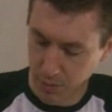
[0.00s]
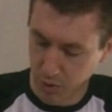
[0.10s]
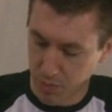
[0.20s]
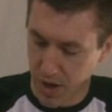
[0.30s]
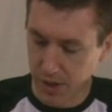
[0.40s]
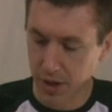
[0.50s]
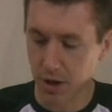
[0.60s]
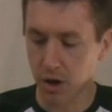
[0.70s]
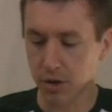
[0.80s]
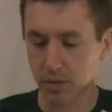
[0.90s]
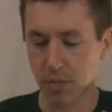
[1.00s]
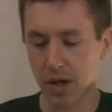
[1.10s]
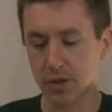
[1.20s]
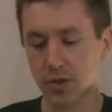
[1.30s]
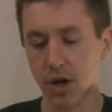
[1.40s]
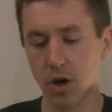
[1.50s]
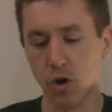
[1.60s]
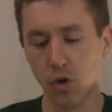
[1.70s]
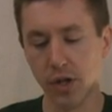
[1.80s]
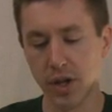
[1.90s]
Put my lid on. My lid's got a
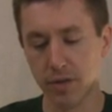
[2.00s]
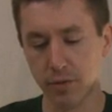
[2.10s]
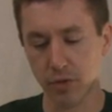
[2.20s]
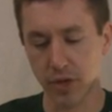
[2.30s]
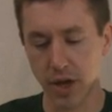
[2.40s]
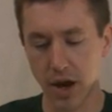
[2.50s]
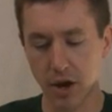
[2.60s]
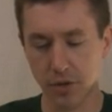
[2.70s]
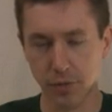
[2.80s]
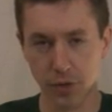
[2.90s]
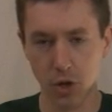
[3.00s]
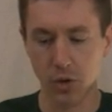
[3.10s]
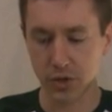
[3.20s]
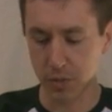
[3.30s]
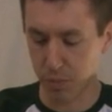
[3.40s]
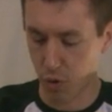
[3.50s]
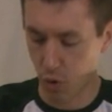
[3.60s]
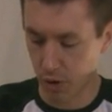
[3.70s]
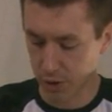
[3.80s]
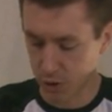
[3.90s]
hole in it for the air to flow as it
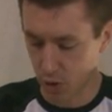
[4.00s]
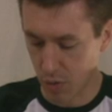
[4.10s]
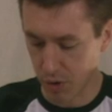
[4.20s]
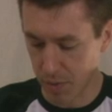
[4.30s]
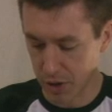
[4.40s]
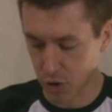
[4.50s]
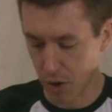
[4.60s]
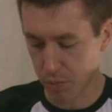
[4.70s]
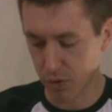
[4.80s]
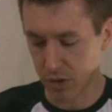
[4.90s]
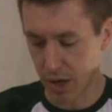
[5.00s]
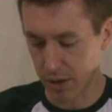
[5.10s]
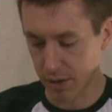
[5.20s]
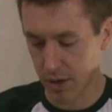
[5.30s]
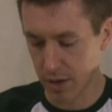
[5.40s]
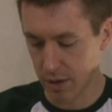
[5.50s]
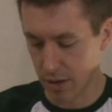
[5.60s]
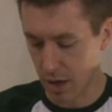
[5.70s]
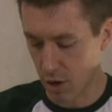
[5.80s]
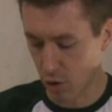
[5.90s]
pours, so I want to make sure I put that
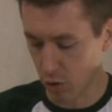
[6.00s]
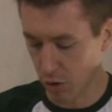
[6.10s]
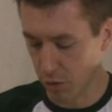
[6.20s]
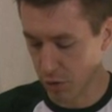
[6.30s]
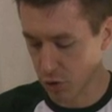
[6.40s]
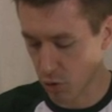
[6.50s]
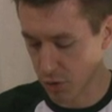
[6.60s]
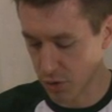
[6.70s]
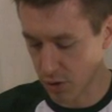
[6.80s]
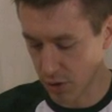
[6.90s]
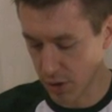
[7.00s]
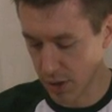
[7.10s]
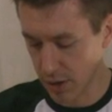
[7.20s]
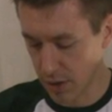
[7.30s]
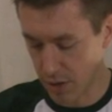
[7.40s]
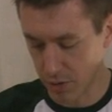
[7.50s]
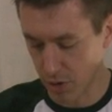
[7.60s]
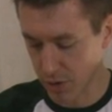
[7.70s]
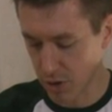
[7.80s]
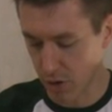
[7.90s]
hole over towards the lid,
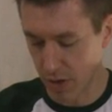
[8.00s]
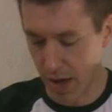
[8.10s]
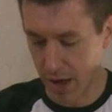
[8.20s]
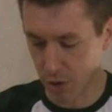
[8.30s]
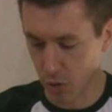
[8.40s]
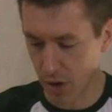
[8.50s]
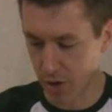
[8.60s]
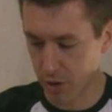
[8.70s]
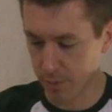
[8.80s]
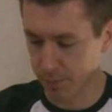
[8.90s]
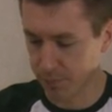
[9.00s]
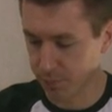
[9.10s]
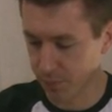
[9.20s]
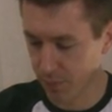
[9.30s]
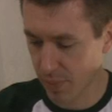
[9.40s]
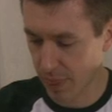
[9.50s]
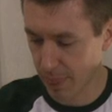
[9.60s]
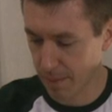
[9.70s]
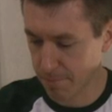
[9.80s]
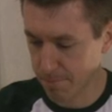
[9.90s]
the handle rather.
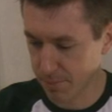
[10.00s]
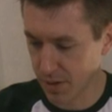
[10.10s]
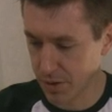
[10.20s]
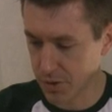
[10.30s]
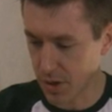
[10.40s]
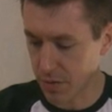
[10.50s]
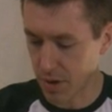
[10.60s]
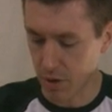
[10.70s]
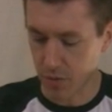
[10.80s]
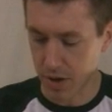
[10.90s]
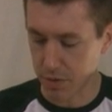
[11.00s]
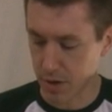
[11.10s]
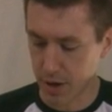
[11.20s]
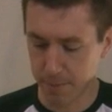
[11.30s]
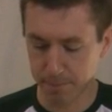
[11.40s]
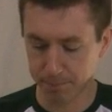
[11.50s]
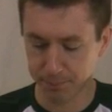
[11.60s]
Set that right there.